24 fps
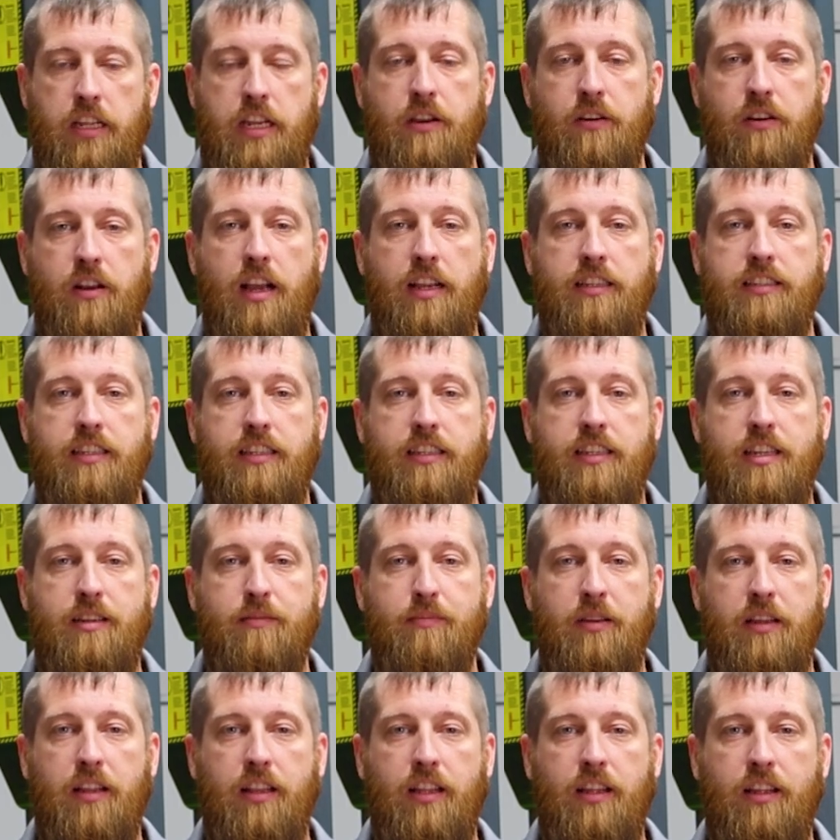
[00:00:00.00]
Here at ICT
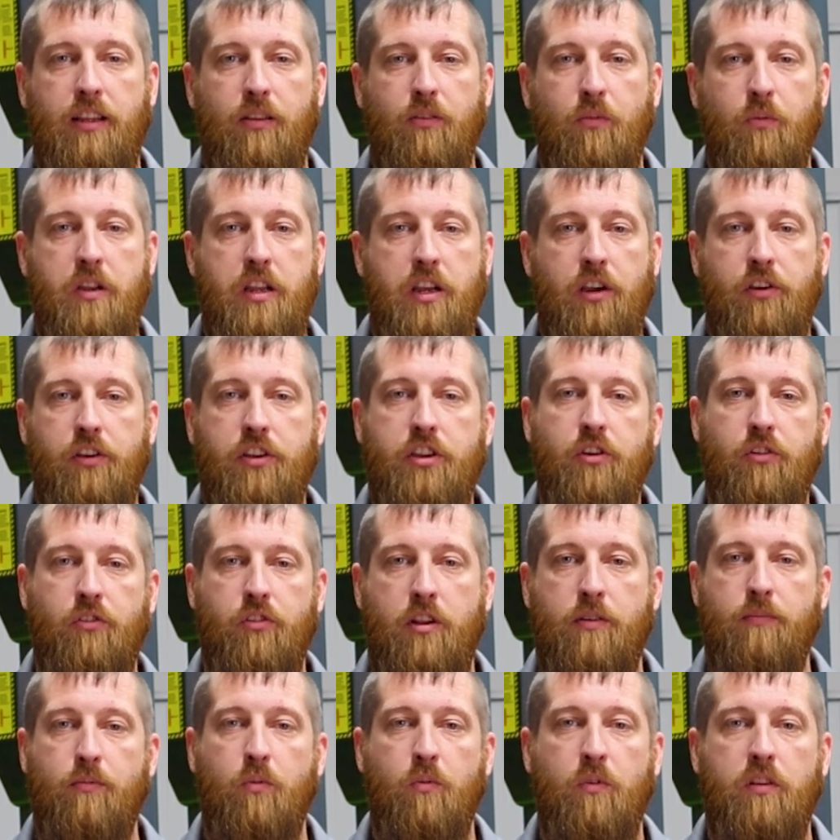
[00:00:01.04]
Billet, we are your
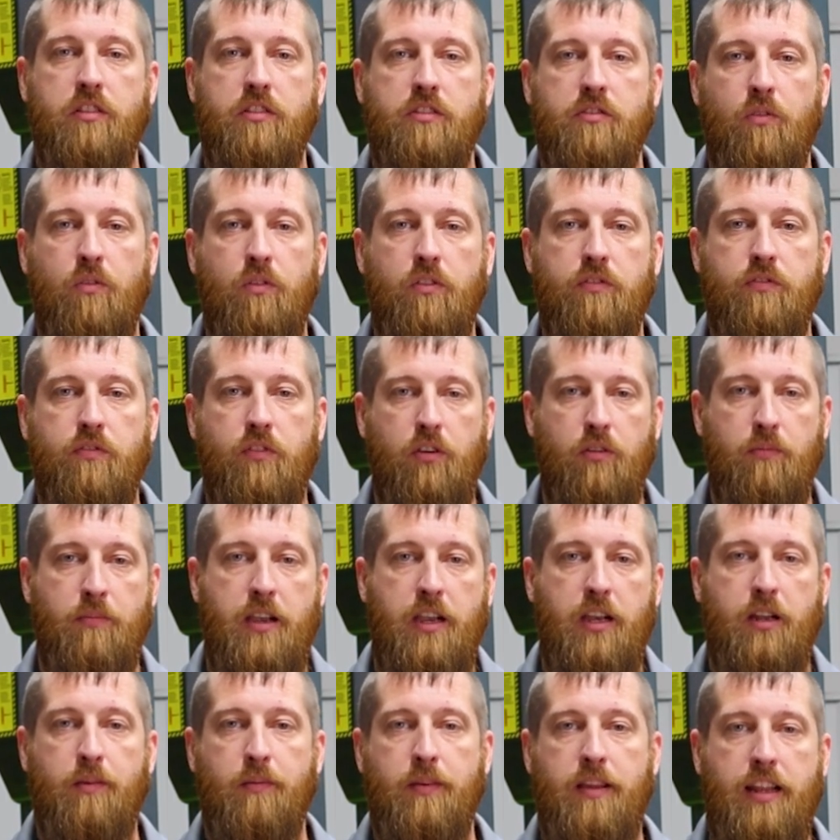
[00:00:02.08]
#1 source for
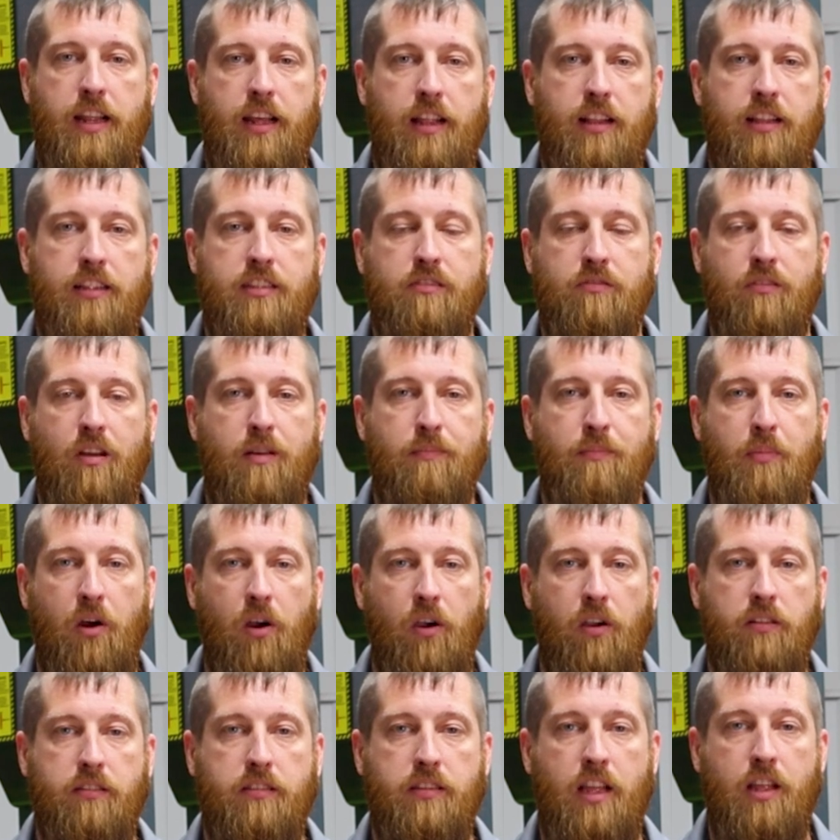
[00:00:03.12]
American-made LS swap
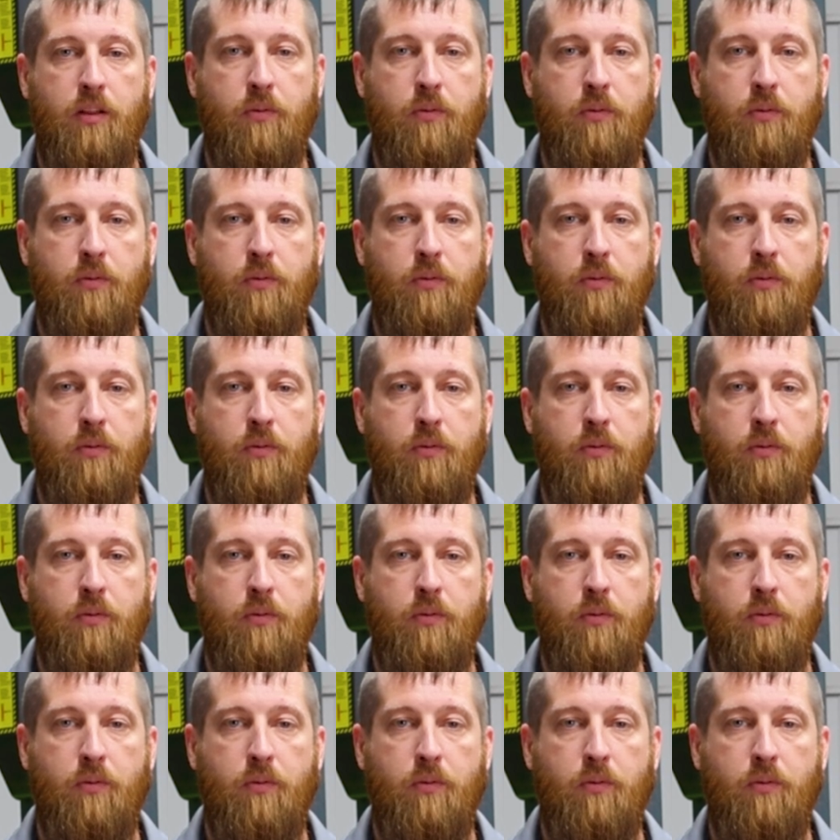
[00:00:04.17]
parts,